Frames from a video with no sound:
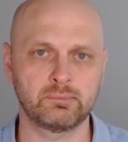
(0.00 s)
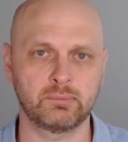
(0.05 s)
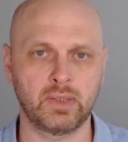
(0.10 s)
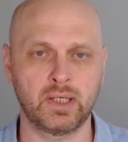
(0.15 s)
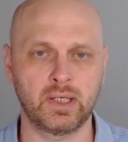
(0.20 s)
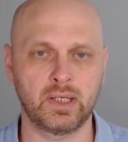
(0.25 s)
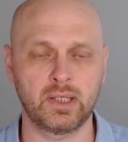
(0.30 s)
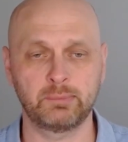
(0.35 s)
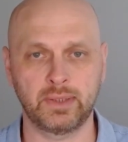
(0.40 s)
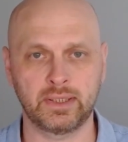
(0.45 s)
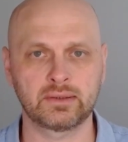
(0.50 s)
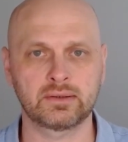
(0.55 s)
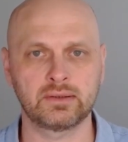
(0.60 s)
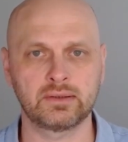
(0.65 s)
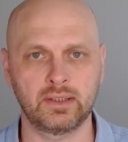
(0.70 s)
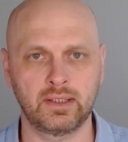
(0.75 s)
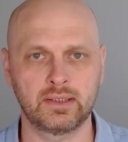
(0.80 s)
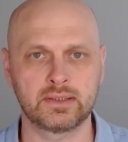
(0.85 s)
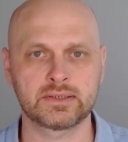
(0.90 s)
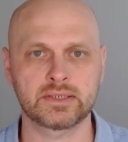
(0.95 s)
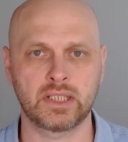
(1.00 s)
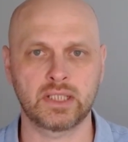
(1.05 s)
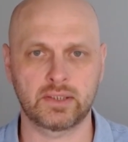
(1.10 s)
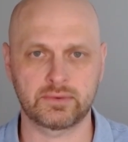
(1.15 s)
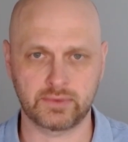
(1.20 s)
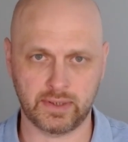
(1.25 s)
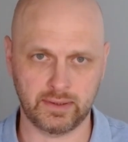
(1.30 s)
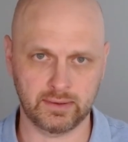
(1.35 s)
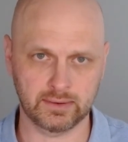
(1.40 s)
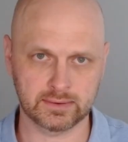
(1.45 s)
My main clients are
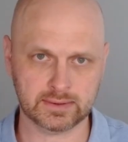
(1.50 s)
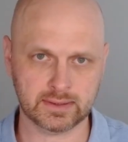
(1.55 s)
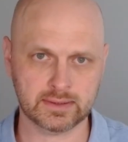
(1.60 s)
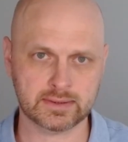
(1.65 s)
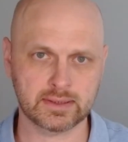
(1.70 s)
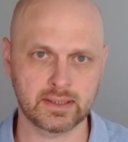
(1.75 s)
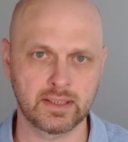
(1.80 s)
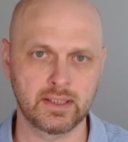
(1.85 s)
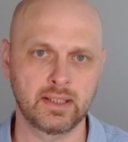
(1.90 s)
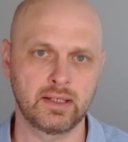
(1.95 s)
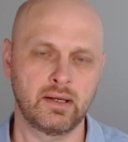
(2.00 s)
realtors.